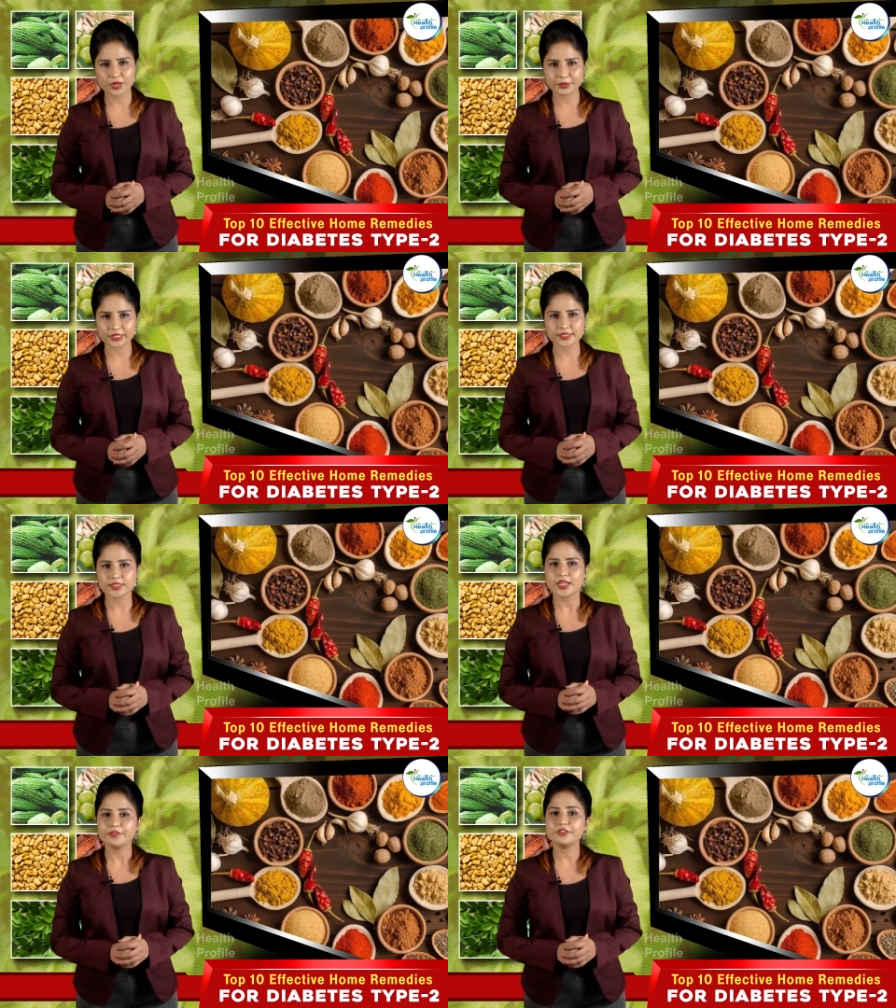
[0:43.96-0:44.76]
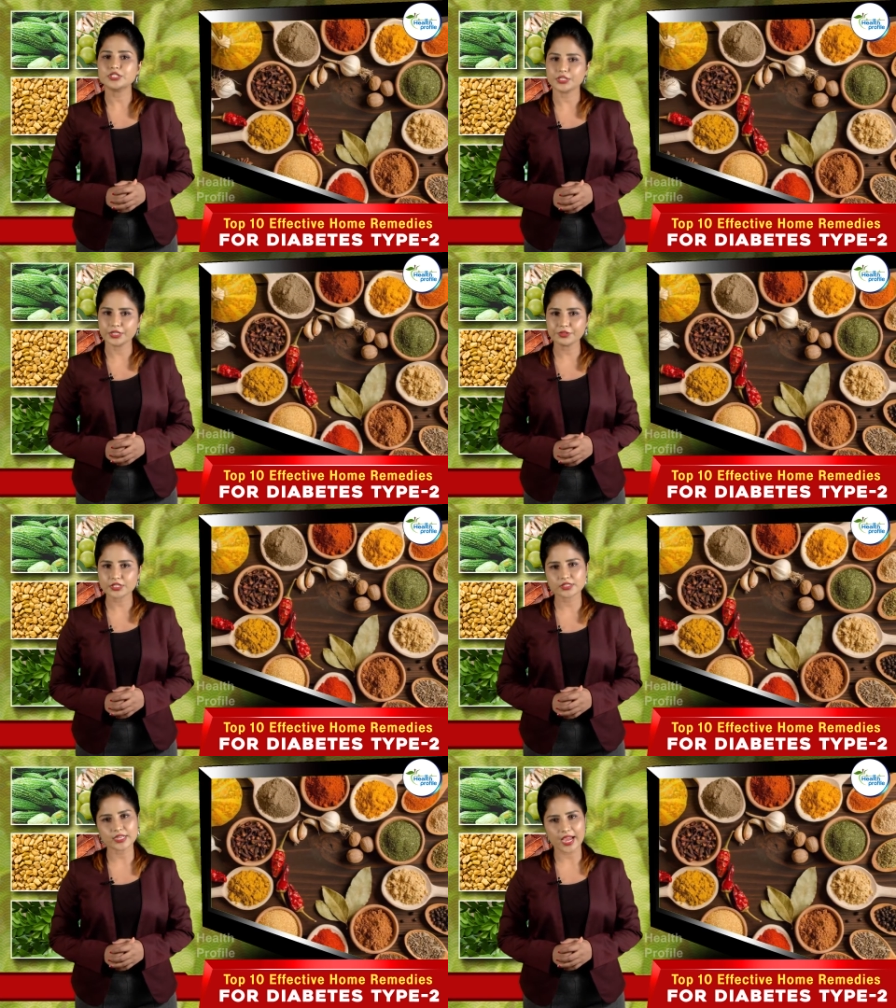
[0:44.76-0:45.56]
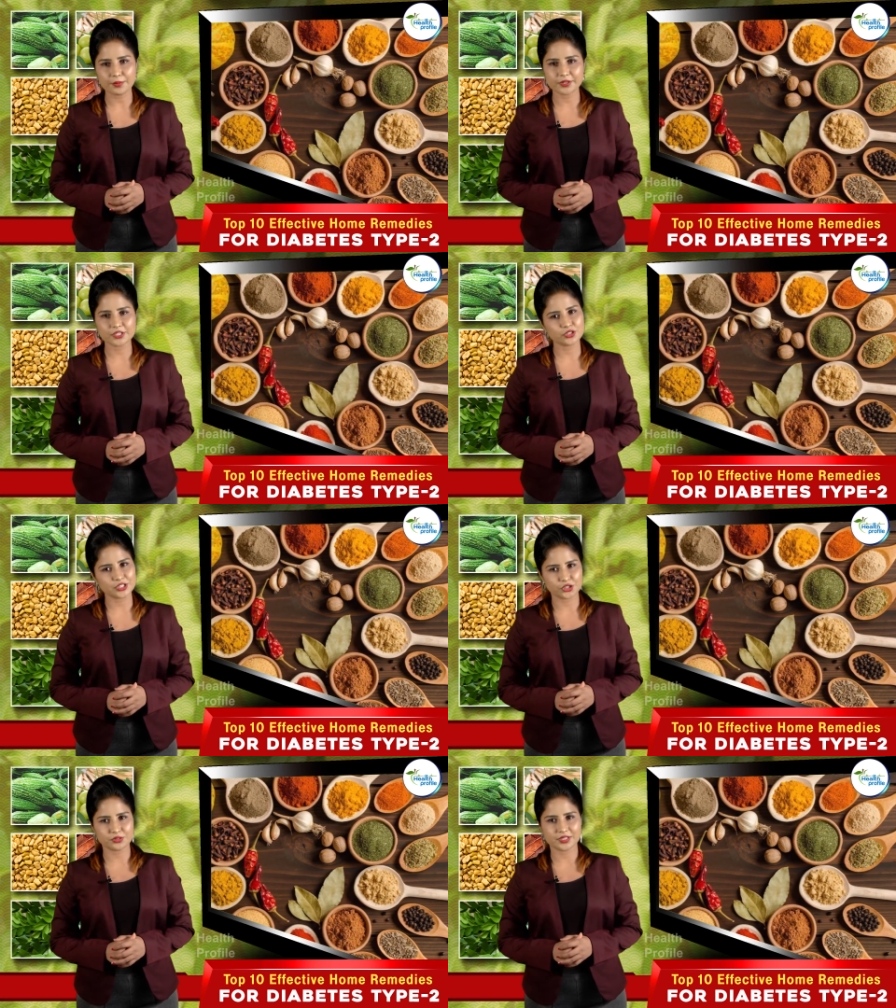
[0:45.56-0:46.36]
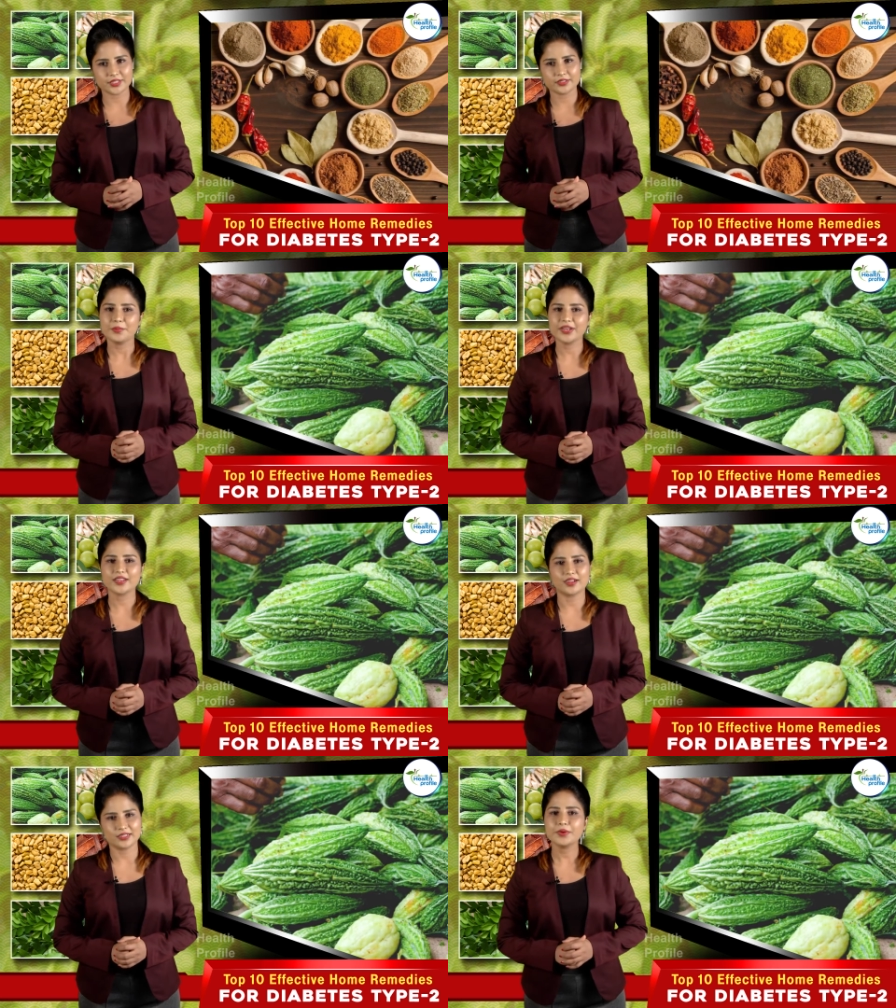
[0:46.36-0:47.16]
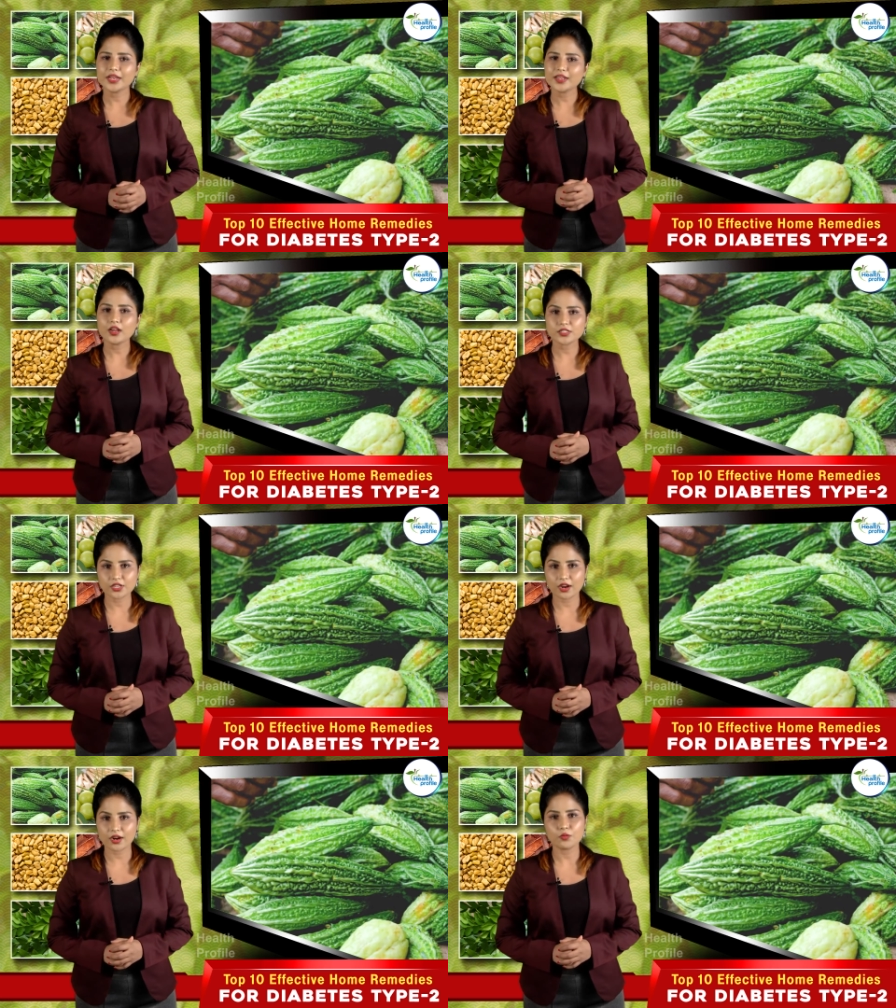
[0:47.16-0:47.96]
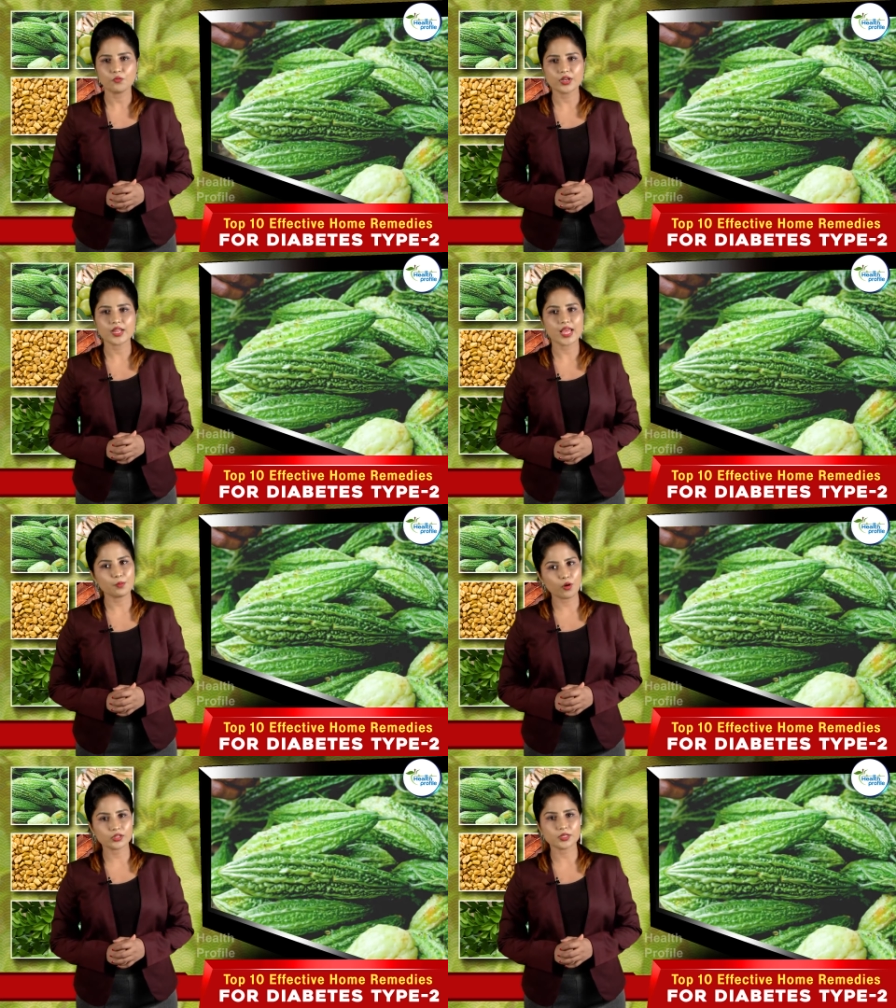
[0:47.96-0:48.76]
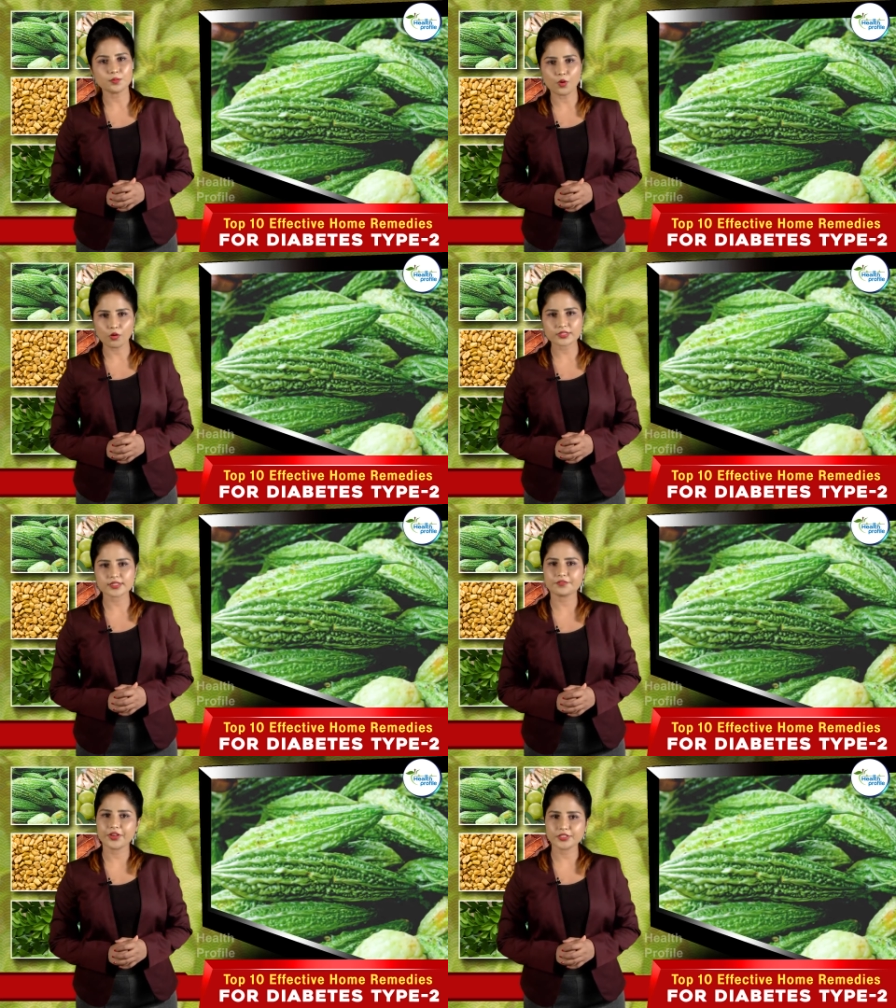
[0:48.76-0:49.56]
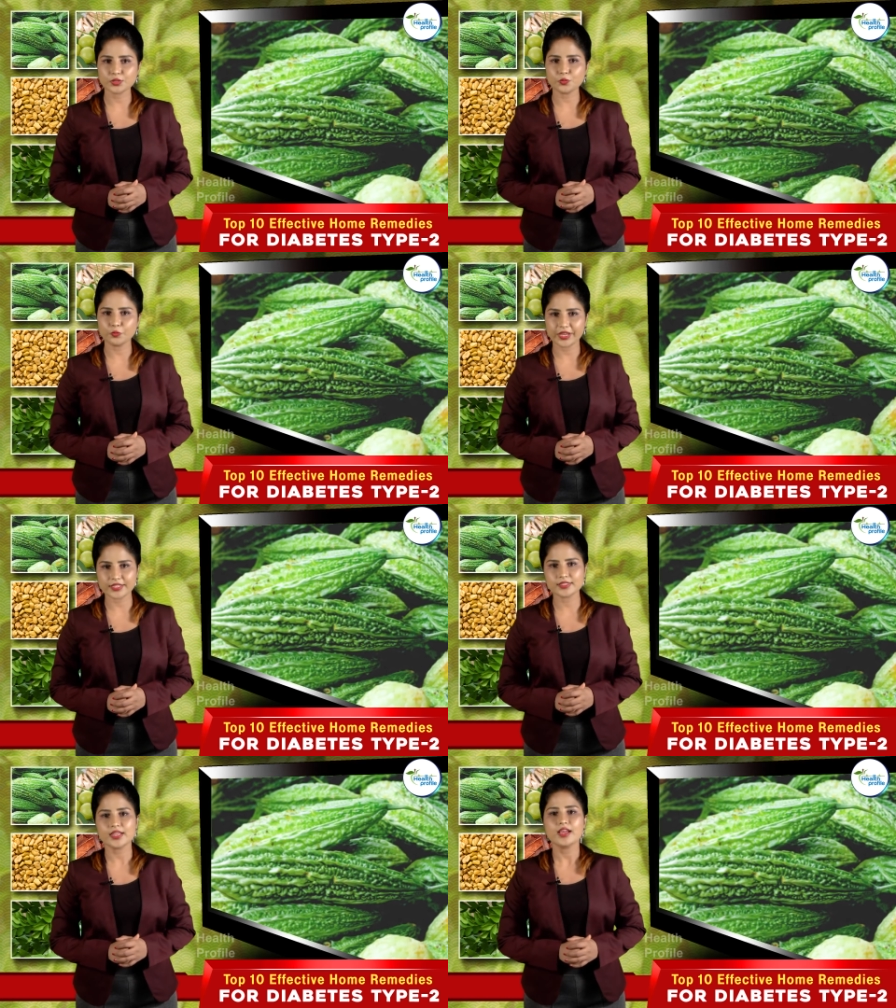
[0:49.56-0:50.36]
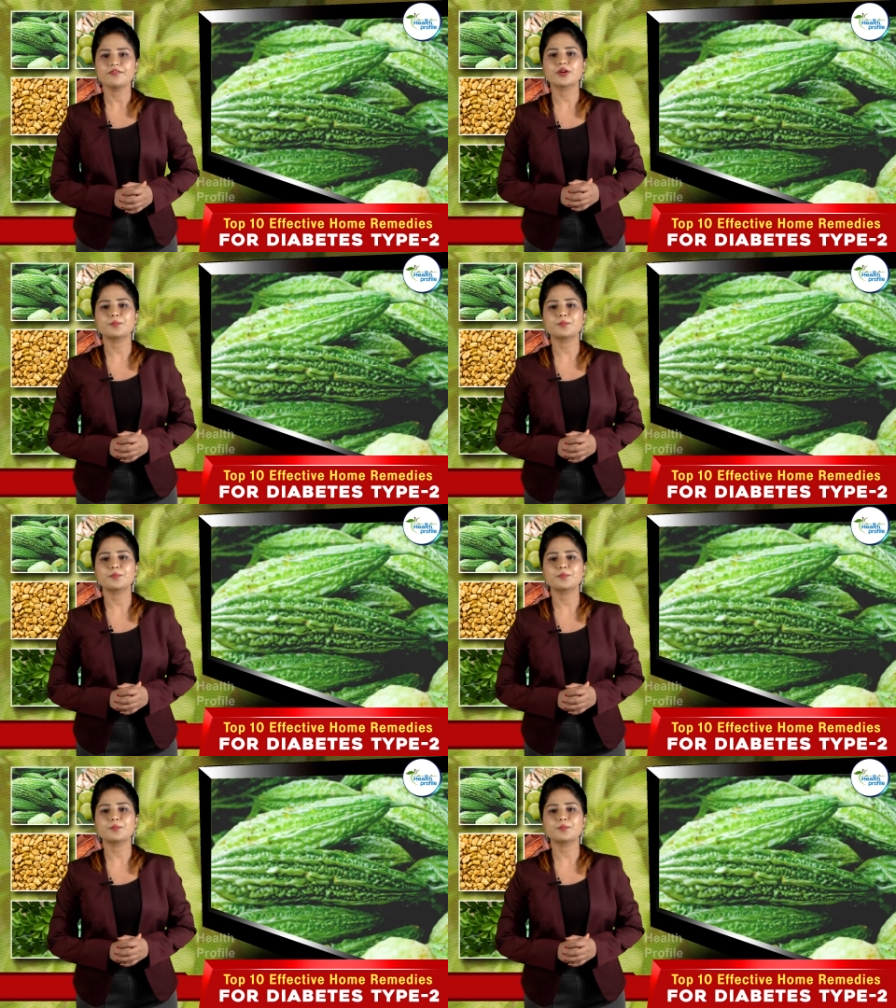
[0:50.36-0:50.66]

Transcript: remedies which reverse diabetes naturally. Bitter gourd. Biragats are one among the most effective ways for